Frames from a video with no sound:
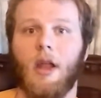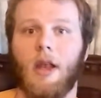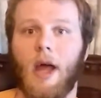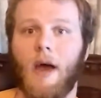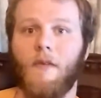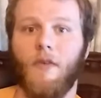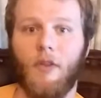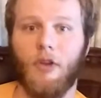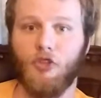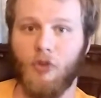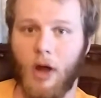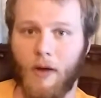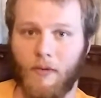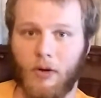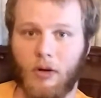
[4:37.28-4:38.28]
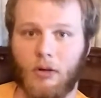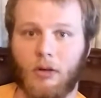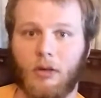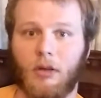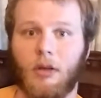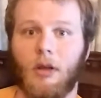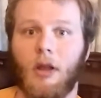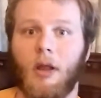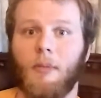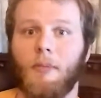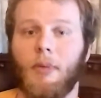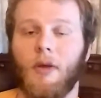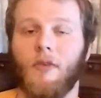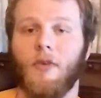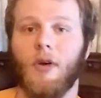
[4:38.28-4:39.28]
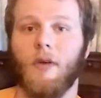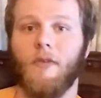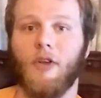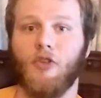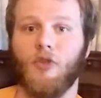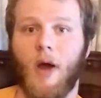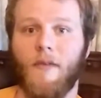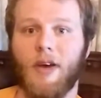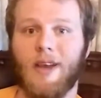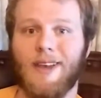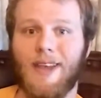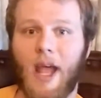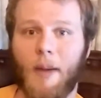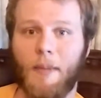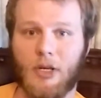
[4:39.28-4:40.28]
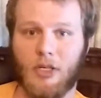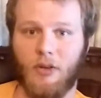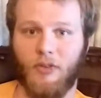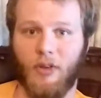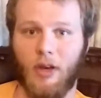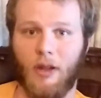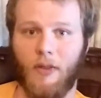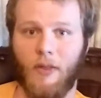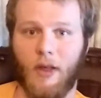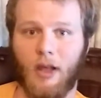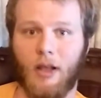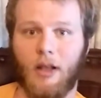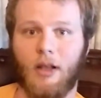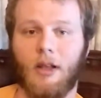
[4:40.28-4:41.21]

Not for the driver, but for if the driver damages anything.